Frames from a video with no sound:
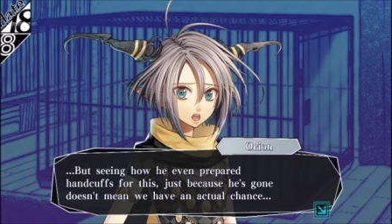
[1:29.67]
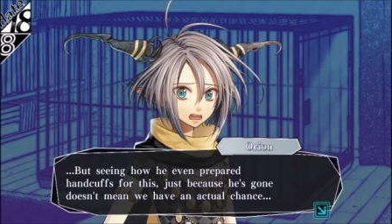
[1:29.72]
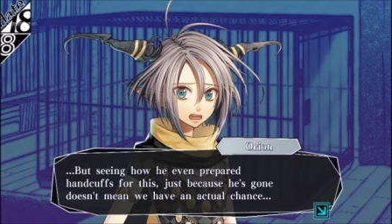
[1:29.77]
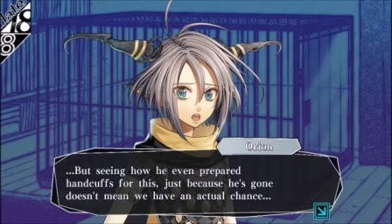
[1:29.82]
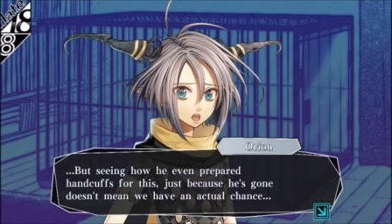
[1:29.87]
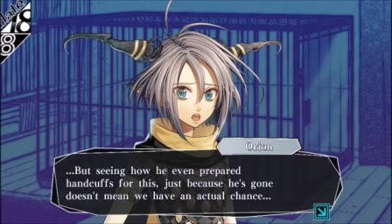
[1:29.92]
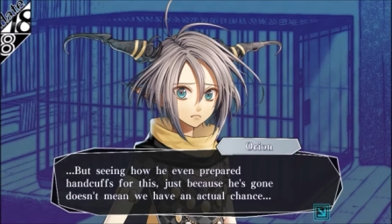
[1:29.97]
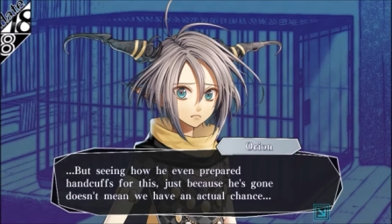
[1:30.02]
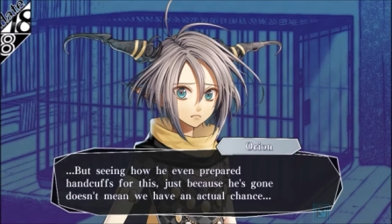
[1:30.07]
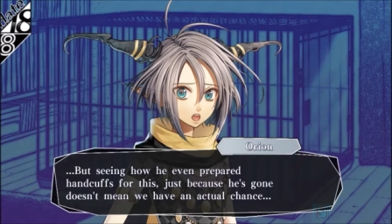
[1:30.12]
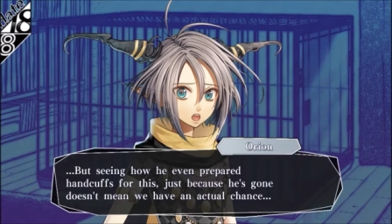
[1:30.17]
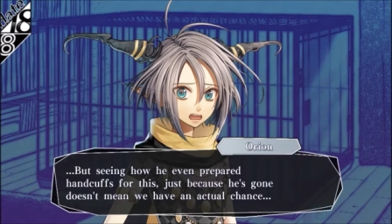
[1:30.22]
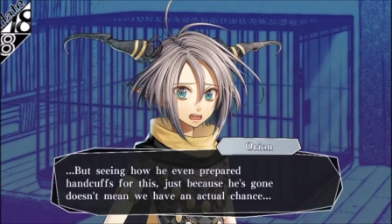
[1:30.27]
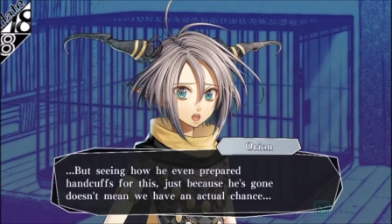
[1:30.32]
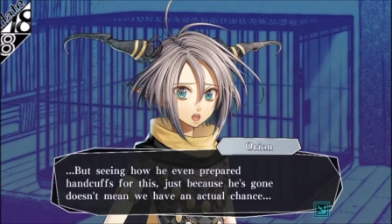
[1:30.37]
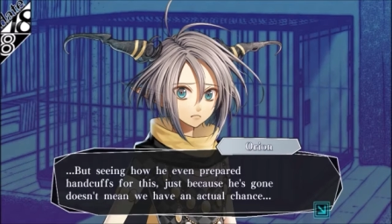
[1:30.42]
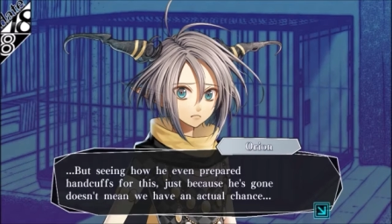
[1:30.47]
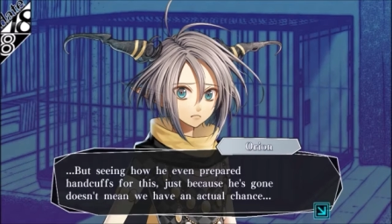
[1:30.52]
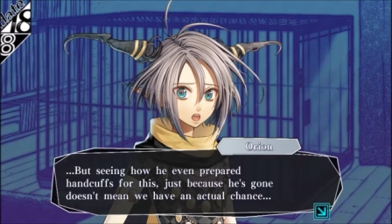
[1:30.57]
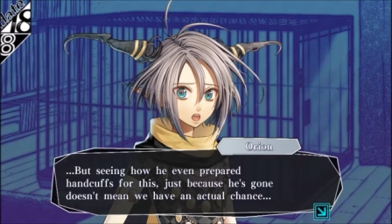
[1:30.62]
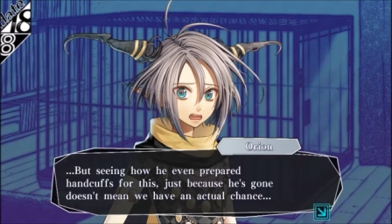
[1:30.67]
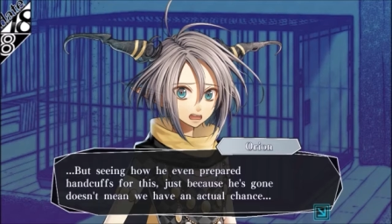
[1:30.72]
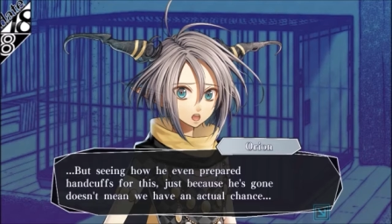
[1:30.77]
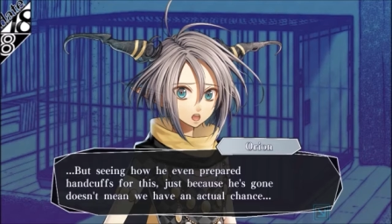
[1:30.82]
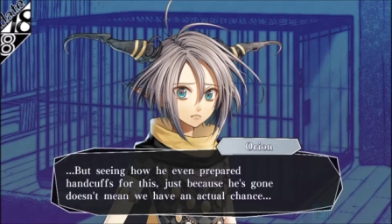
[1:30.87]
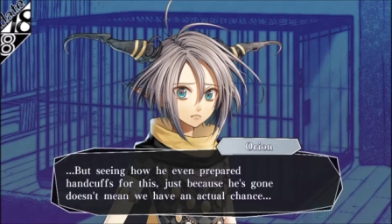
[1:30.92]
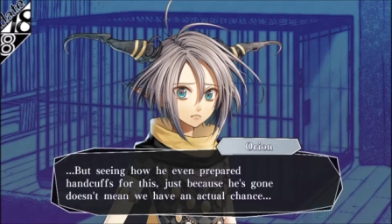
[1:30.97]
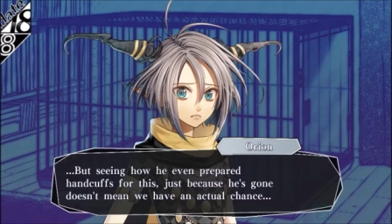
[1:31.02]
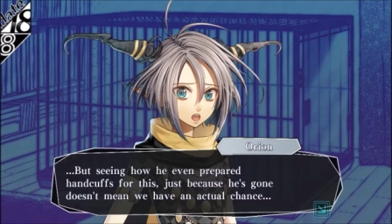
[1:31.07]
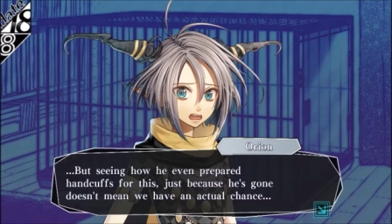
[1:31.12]
just because he's gone
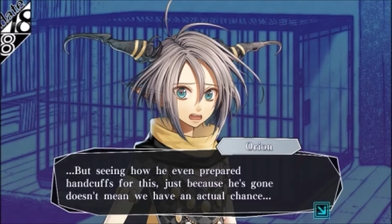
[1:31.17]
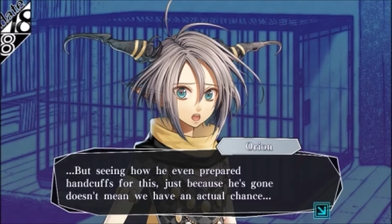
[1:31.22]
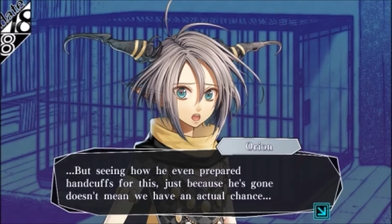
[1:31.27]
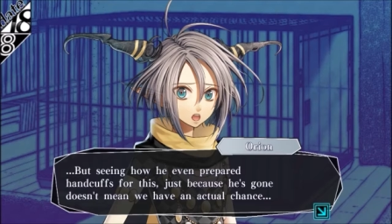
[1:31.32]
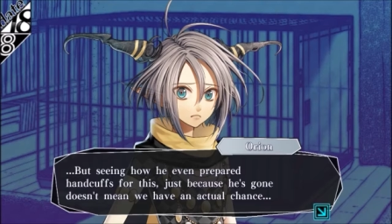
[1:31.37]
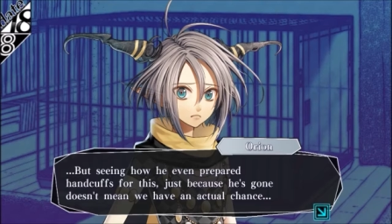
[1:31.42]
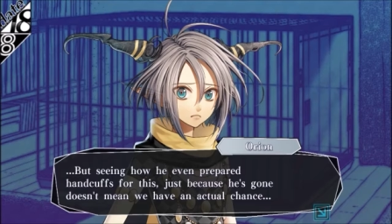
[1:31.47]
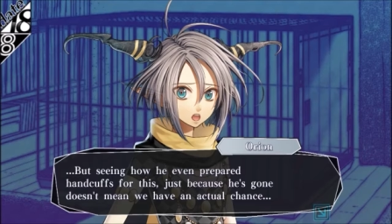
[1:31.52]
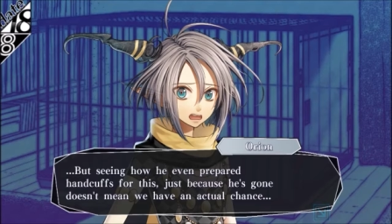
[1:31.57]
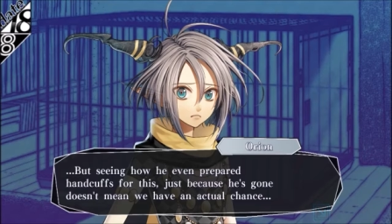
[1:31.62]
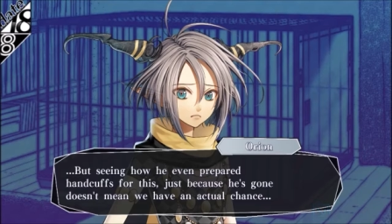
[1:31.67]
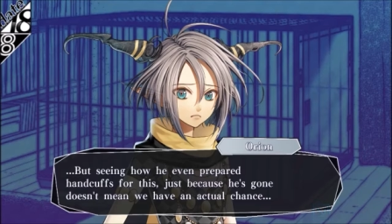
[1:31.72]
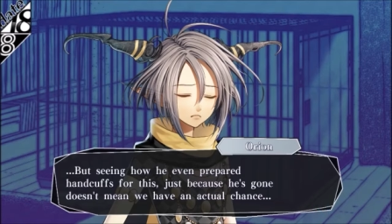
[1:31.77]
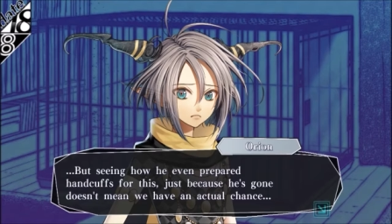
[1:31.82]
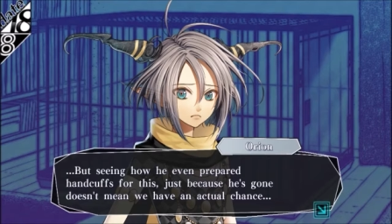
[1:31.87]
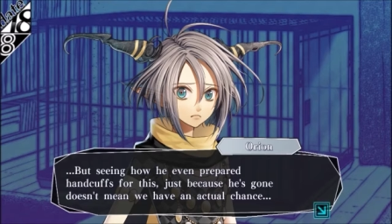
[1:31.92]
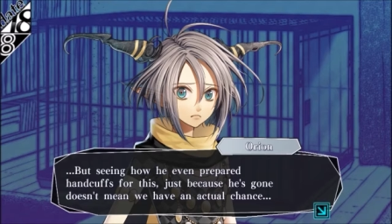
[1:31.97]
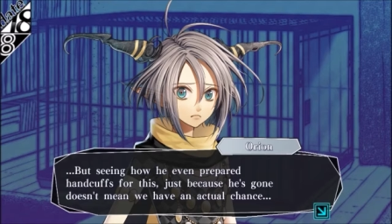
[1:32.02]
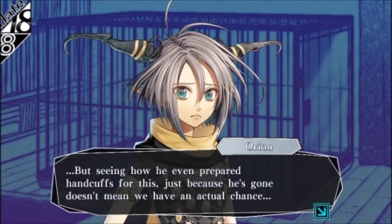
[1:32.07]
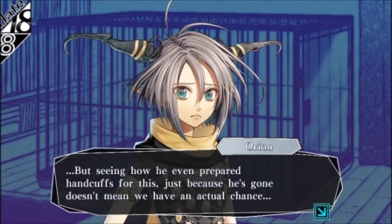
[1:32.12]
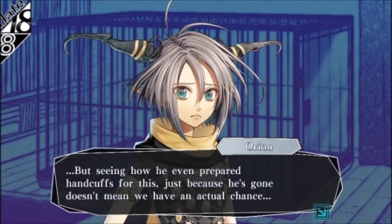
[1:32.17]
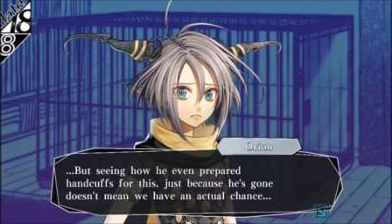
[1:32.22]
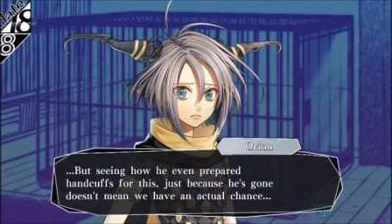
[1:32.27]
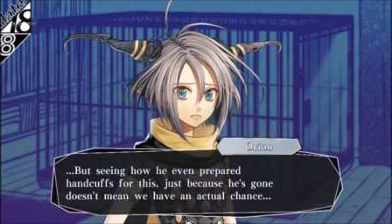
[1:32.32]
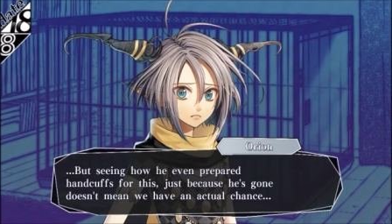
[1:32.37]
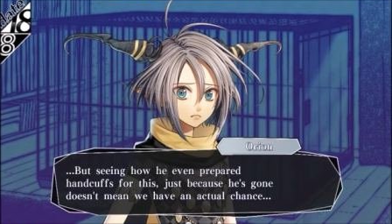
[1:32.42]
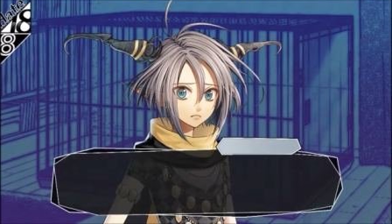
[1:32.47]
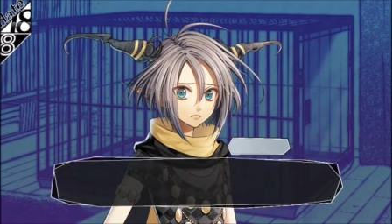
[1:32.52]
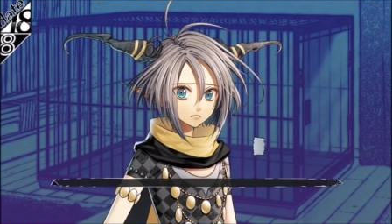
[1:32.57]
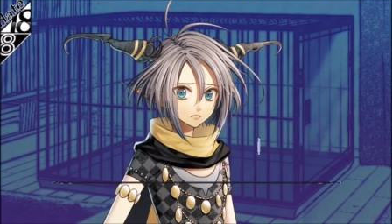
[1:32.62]
doesn't mean we have an actual
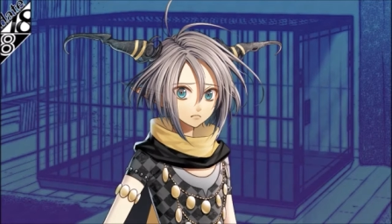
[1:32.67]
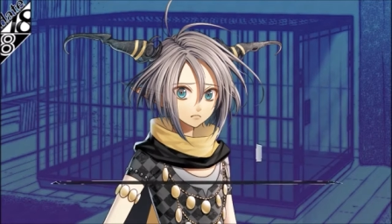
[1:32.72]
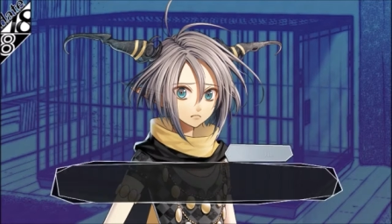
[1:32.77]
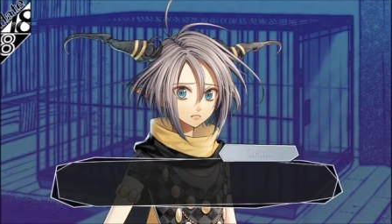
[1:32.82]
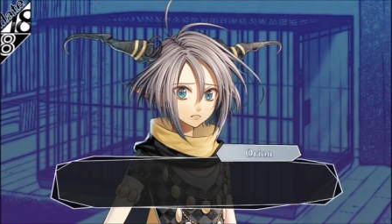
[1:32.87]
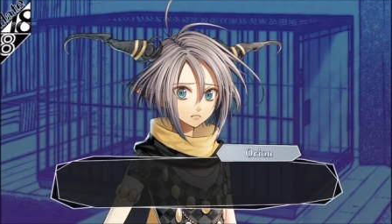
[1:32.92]
chance.